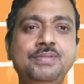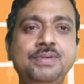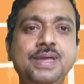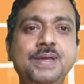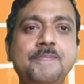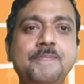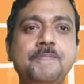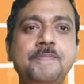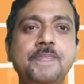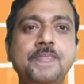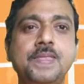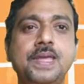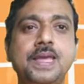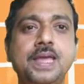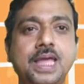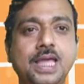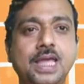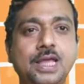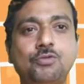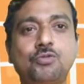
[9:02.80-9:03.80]
be
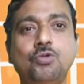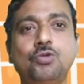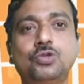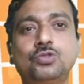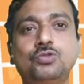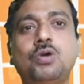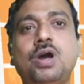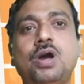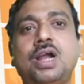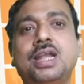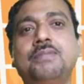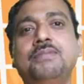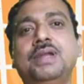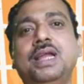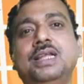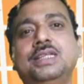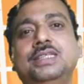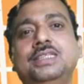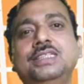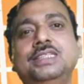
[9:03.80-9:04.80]
a close to
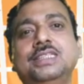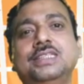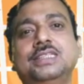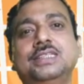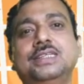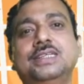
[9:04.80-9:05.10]
autumnal season.